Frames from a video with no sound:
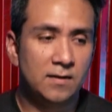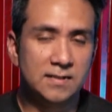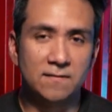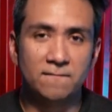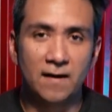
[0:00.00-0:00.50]

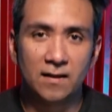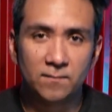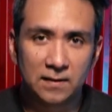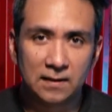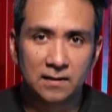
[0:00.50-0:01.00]

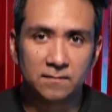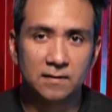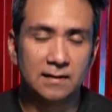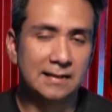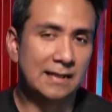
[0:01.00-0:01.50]
developing it,
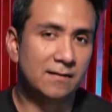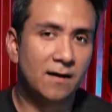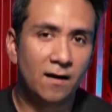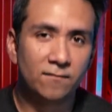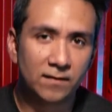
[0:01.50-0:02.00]
get
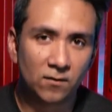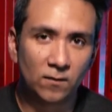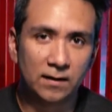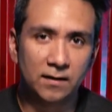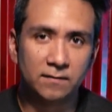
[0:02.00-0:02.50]
confident
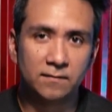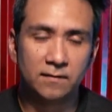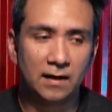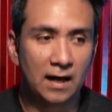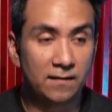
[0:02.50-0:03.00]
with it,
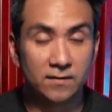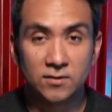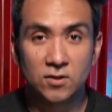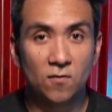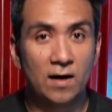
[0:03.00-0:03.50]
and then
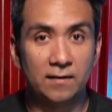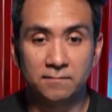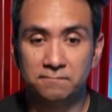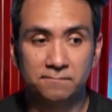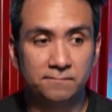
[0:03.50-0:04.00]
just go out
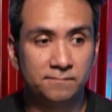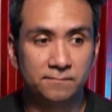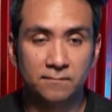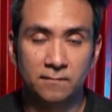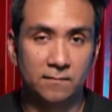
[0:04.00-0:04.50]
and
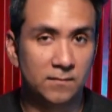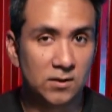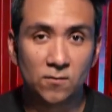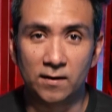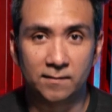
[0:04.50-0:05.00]

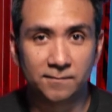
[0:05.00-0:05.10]
do it.